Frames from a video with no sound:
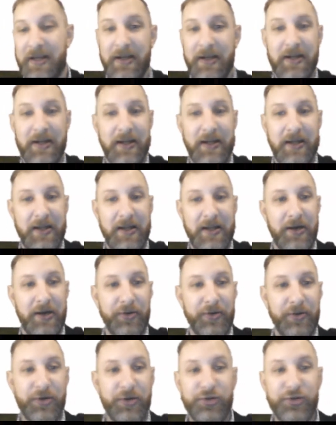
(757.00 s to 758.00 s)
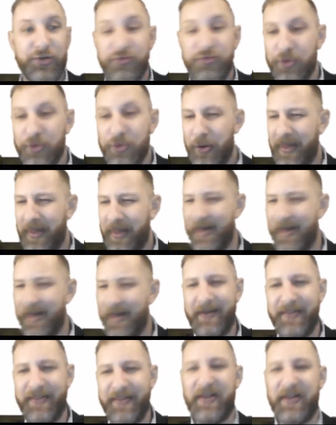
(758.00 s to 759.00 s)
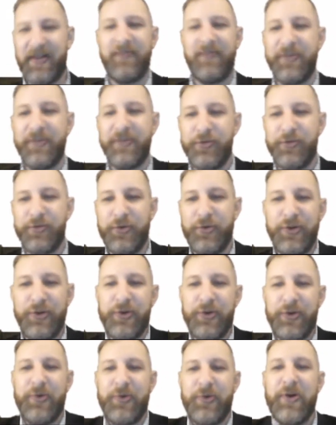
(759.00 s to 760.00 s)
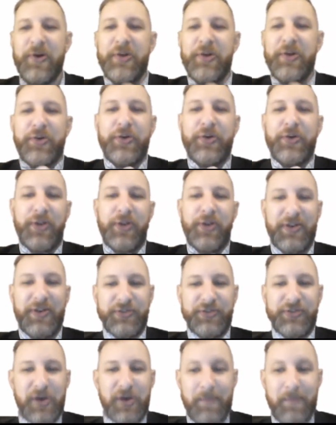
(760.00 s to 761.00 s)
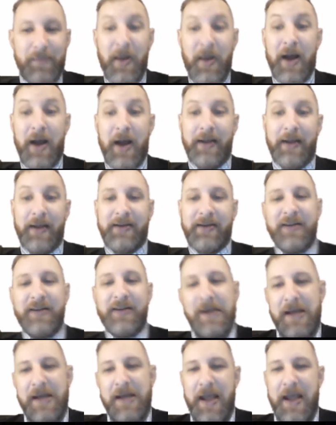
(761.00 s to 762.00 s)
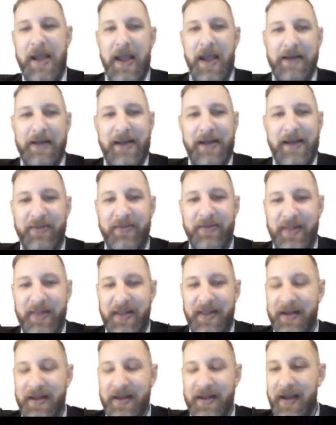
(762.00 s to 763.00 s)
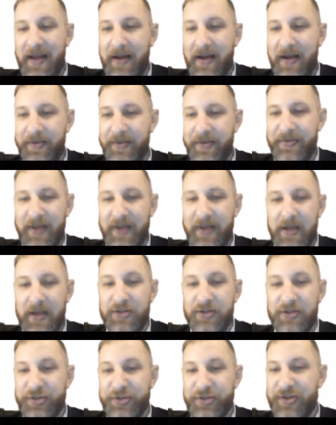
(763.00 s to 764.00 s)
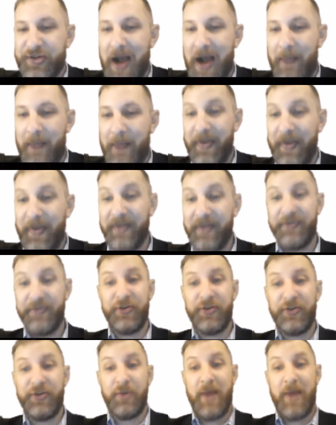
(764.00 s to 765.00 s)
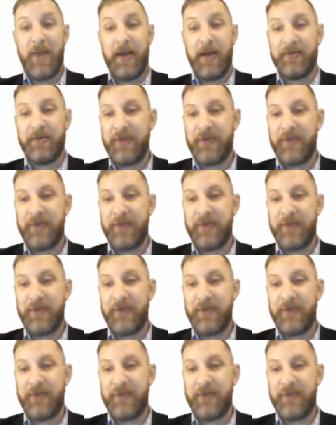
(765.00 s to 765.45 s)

you know, your true authentic self is who is your mind, and everything else just copies your mind, right?